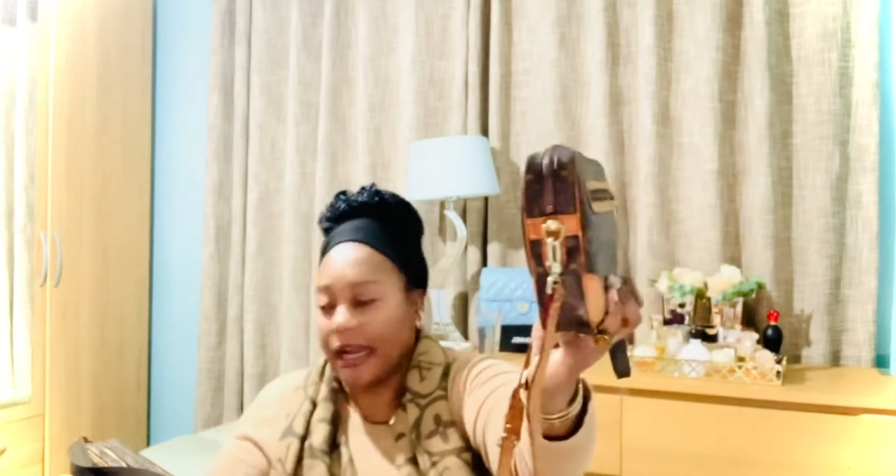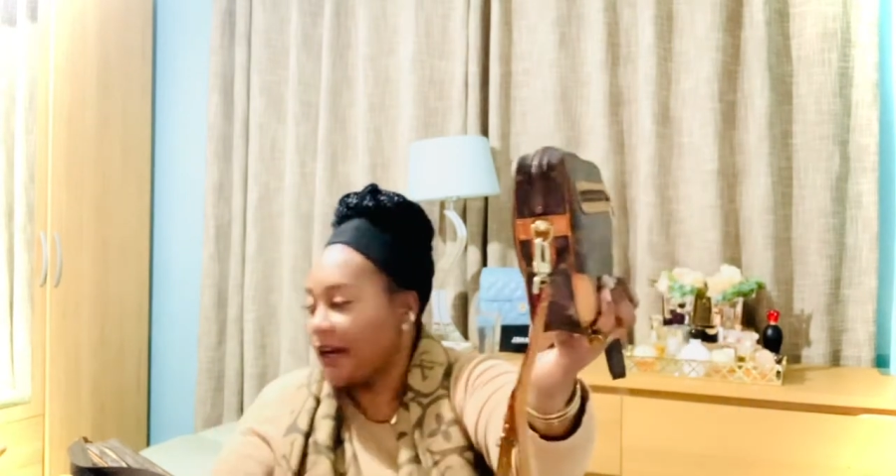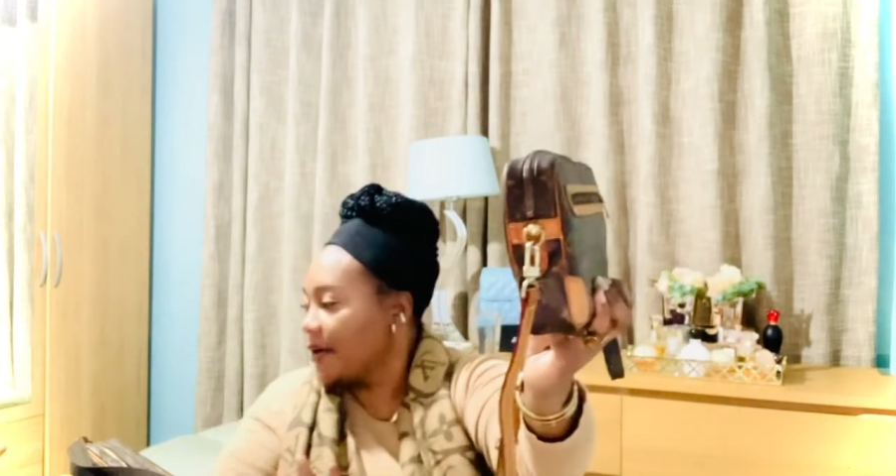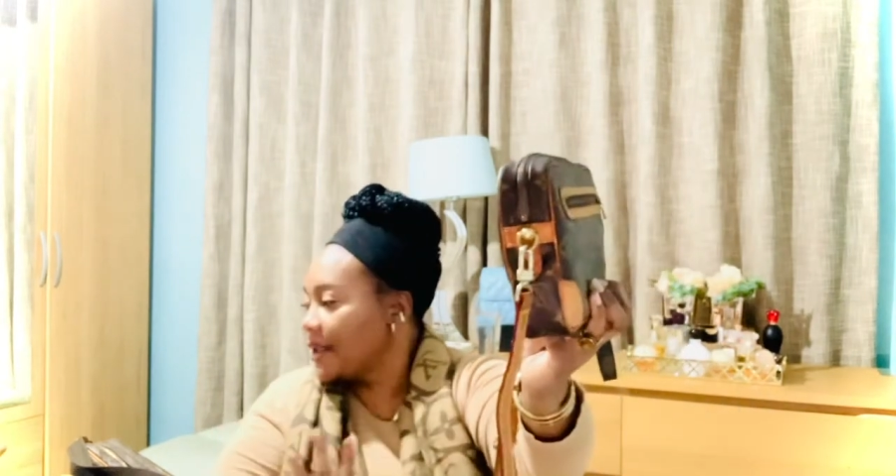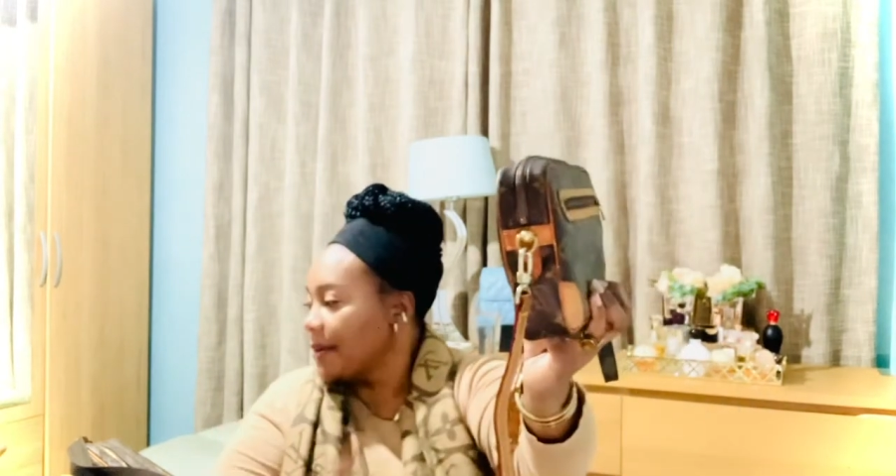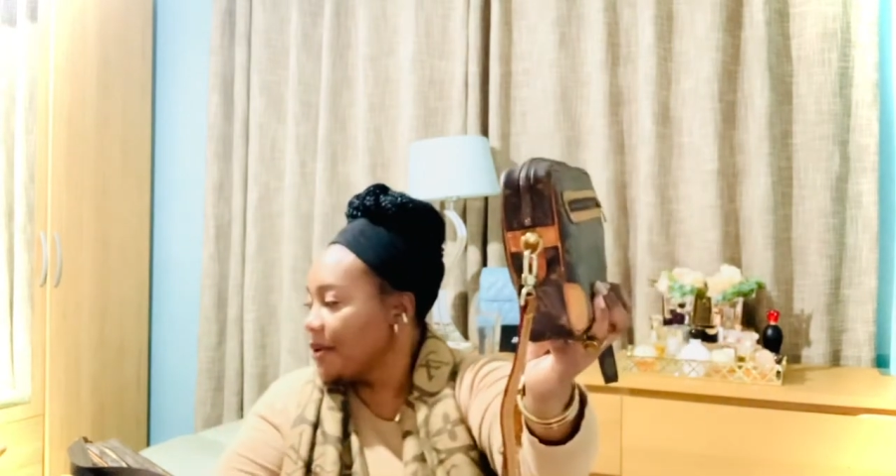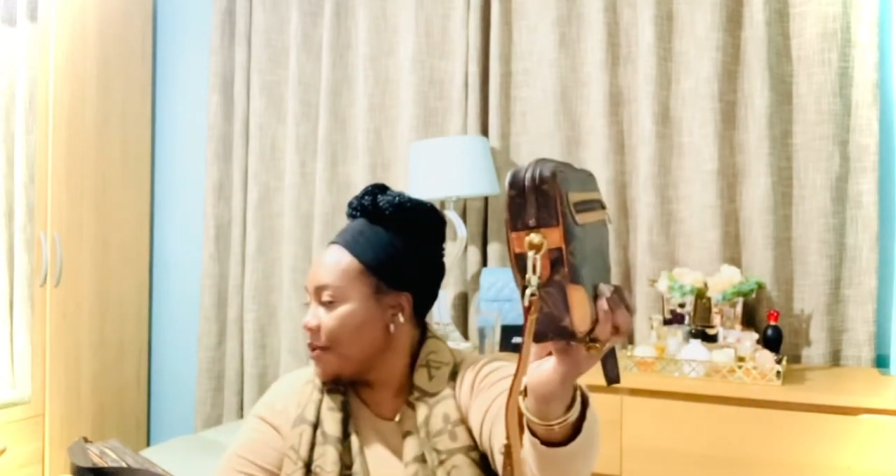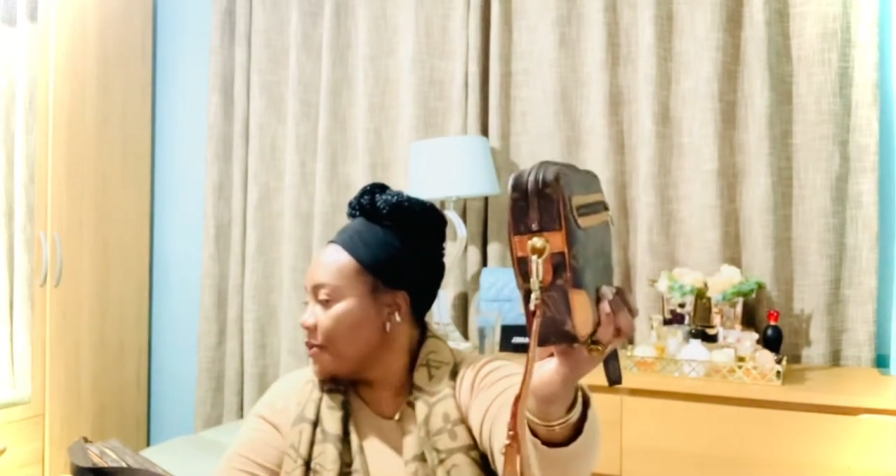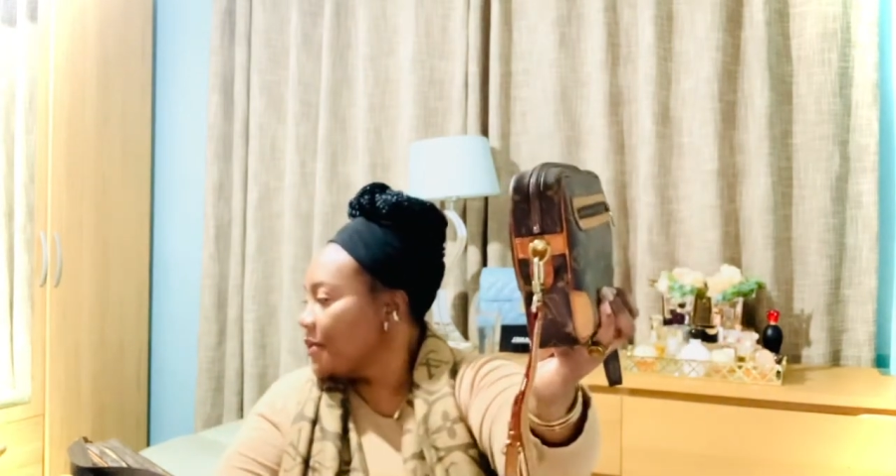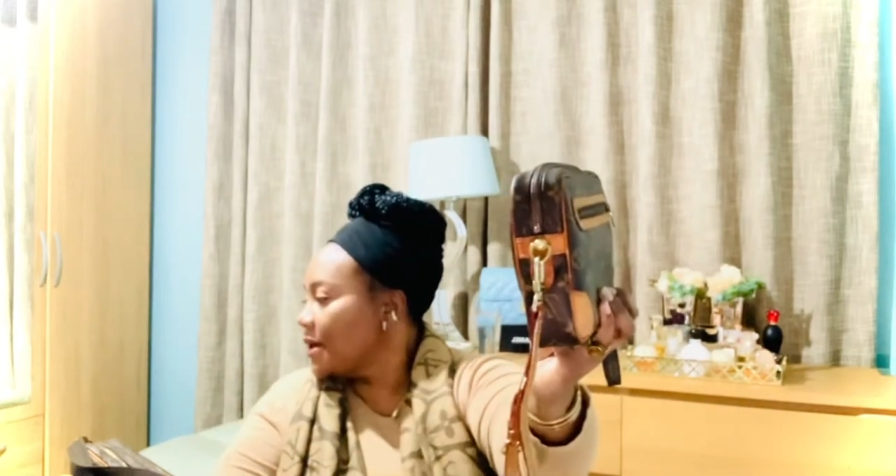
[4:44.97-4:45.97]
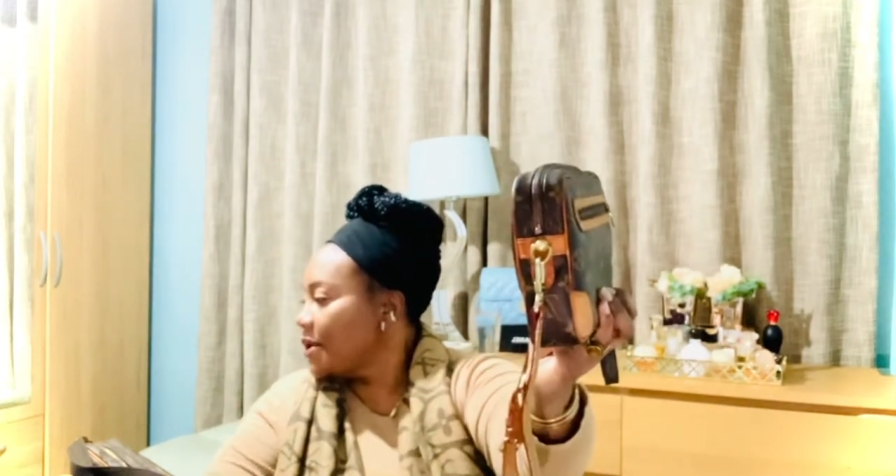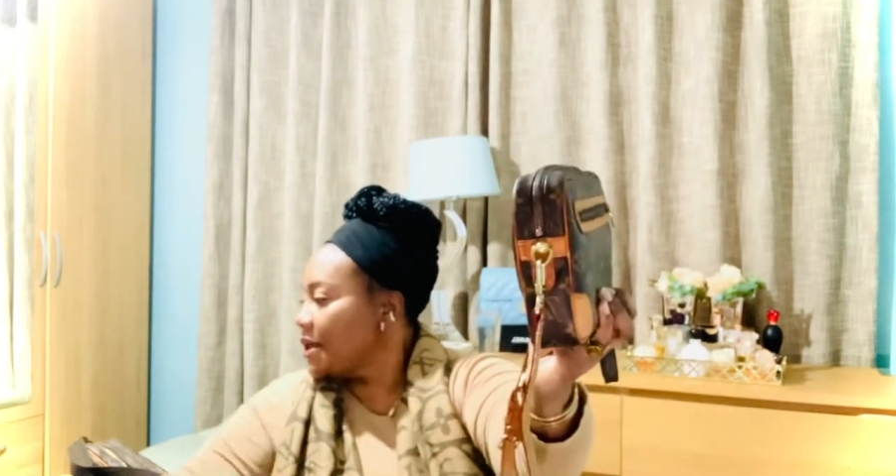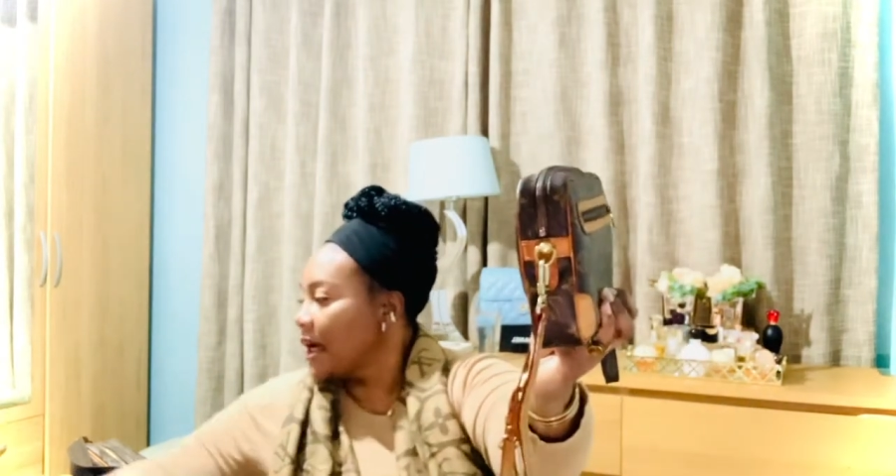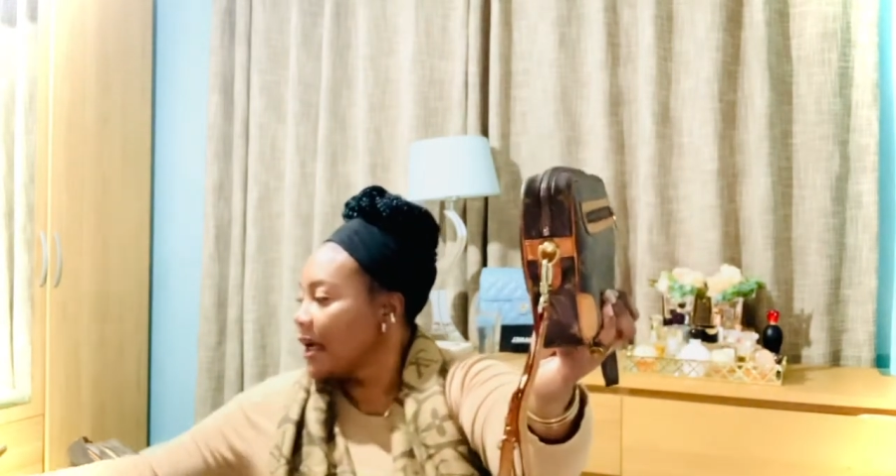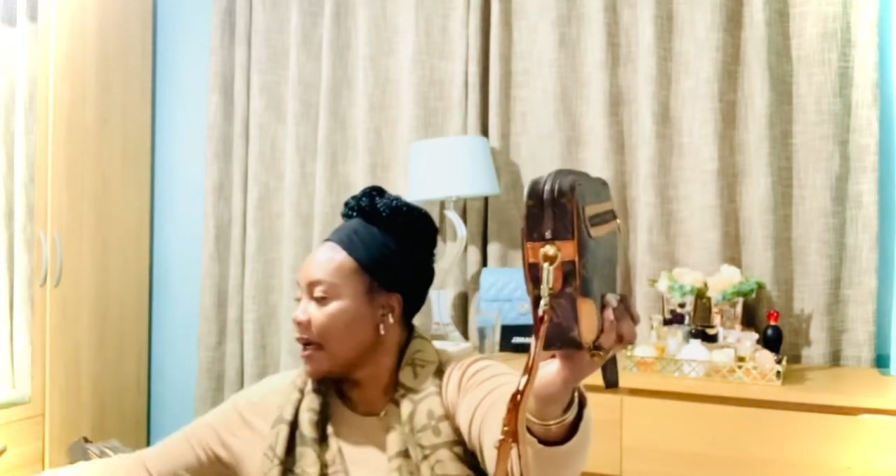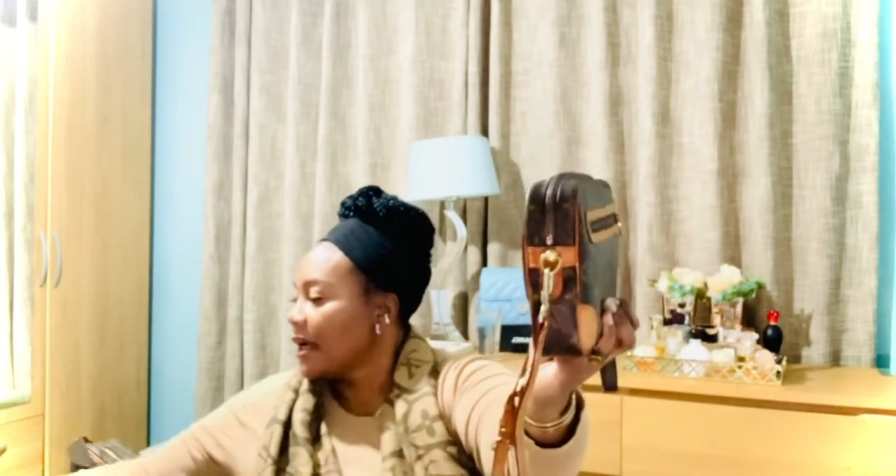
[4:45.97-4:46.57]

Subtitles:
I got some tools. I wish I